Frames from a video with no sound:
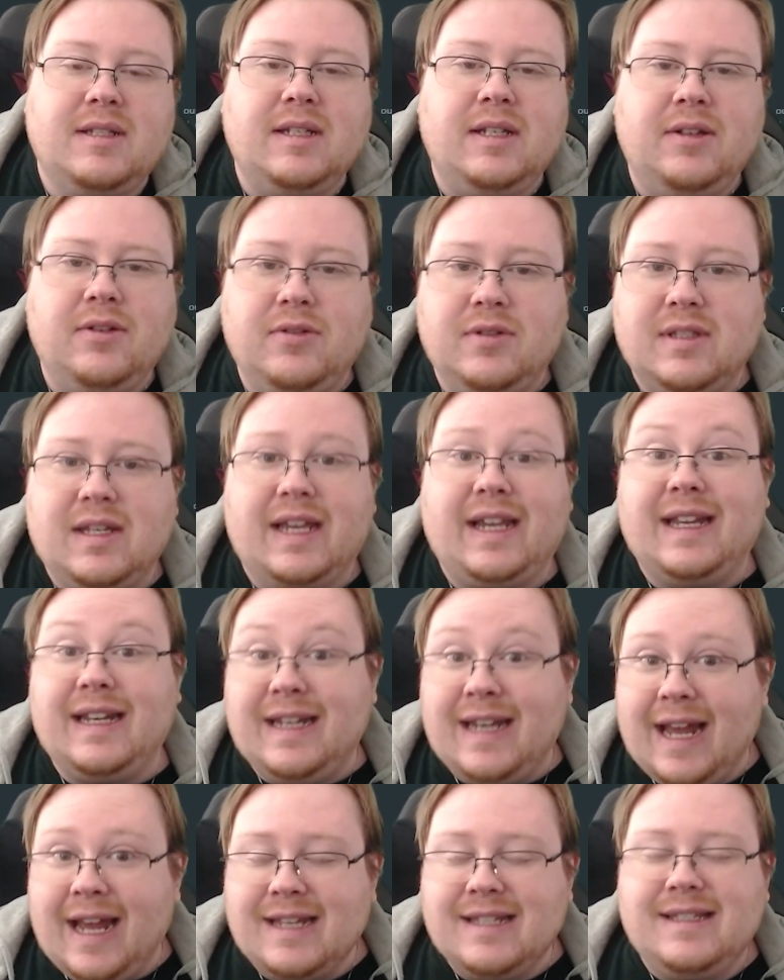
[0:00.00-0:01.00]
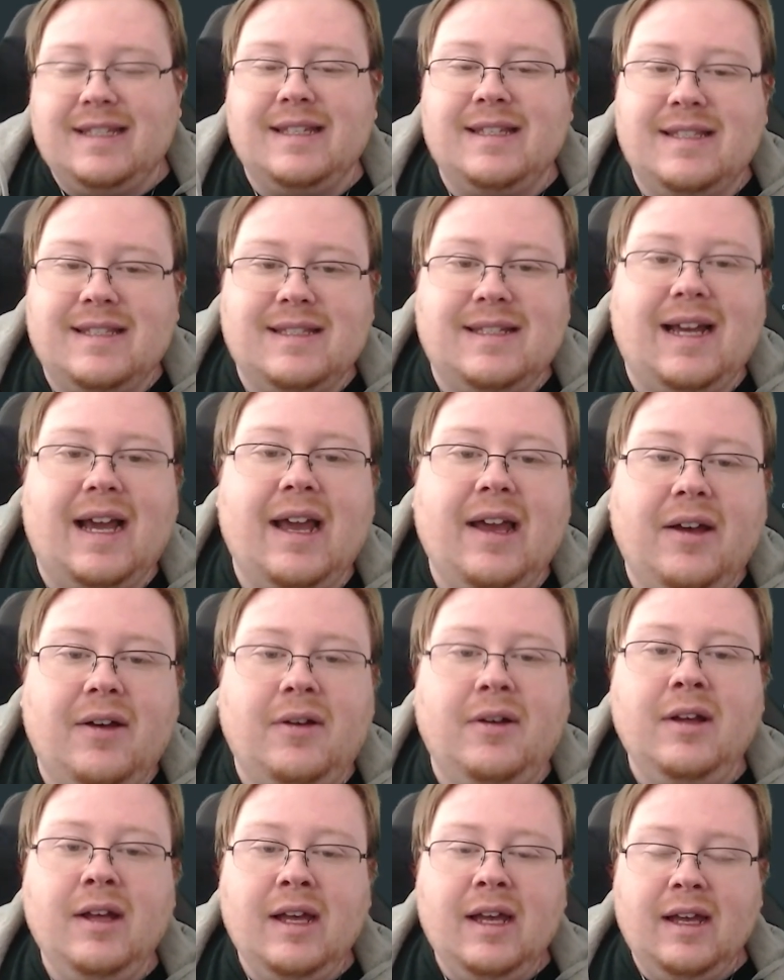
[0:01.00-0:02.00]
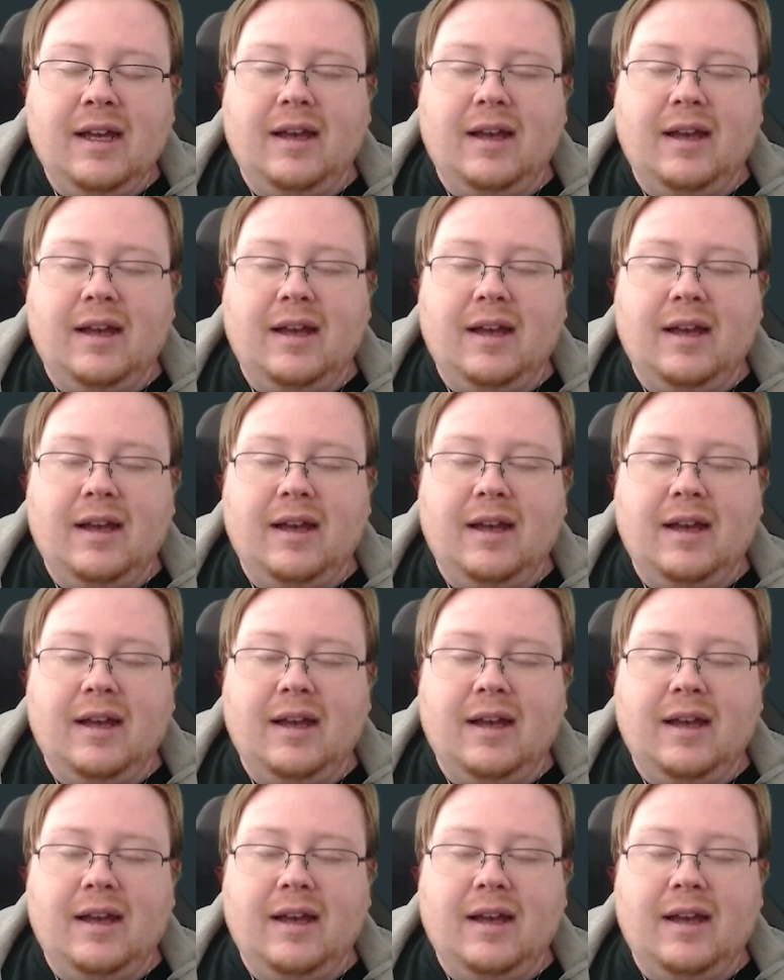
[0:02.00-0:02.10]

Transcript: to use like Nexus style